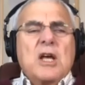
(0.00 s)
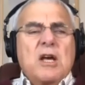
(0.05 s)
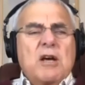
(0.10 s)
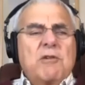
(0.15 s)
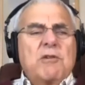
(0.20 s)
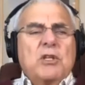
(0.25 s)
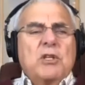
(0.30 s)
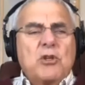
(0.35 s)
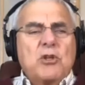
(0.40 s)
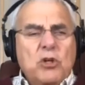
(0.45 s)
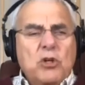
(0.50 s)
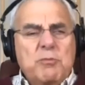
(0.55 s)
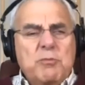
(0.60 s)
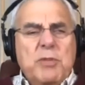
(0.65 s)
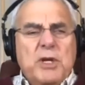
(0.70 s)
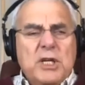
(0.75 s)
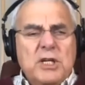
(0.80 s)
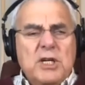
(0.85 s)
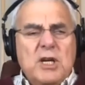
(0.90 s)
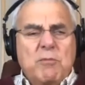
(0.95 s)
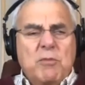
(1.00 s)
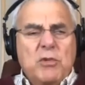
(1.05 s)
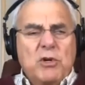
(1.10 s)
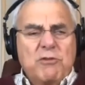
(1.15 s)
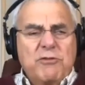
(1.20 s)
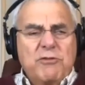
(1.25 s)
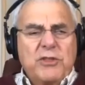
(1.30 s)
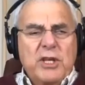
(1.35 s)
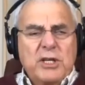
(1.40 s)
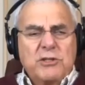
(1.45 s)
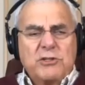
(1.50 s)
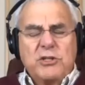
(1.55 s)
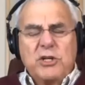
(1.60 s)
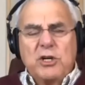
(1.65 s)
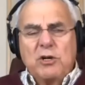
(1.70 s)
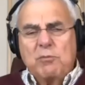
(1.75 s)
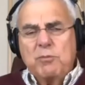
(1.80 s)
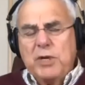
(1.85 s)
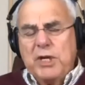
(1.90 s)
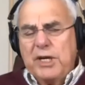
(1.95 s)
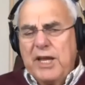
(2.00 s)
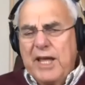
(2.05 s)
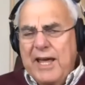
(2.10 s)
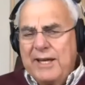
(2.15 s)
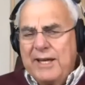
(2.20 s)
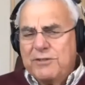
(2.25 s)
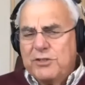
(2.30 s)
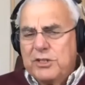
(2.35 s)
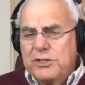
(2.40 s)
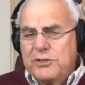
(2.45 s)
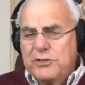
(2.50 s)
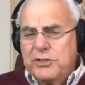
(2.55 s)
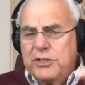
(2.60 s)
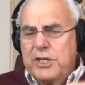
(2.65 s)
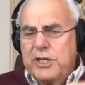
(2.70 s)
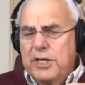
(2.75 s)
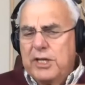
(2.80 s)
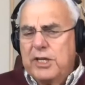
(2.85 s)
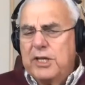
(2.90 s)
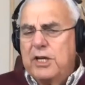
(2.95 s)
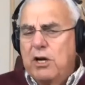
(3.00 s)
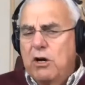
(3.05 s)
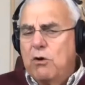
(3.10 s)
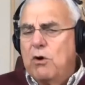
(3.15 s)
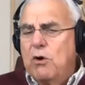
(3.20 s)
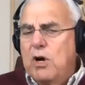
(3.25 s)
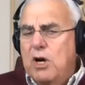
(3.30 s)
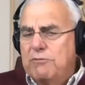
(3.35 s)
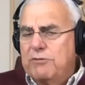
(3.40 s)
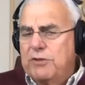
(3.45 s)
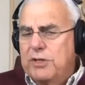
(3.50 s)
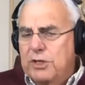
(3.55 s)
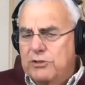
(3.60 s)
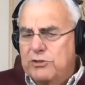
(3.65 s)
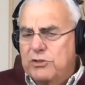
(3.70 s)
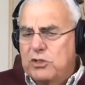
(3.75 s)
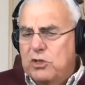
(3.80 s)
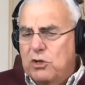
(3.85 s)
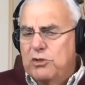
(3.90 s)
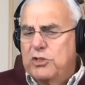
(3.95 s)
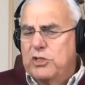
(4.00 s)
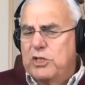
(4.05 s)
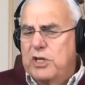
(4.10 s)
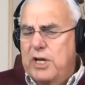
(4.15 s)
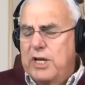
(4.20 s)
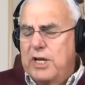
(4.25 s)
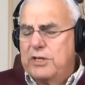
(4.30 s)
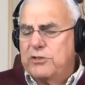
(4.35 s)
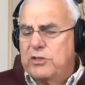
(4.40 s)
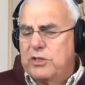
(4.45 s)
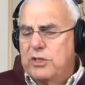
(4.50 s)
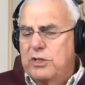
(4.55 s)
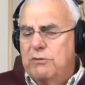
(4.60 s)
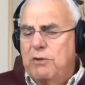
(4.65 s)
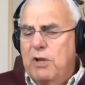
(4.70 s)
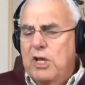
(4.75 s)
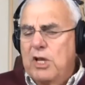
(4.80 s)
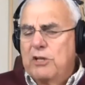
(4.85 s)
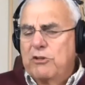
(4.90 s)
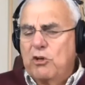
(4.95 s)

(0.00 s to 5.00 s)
I mean, there could be a number of things here, but as a CEO of an association,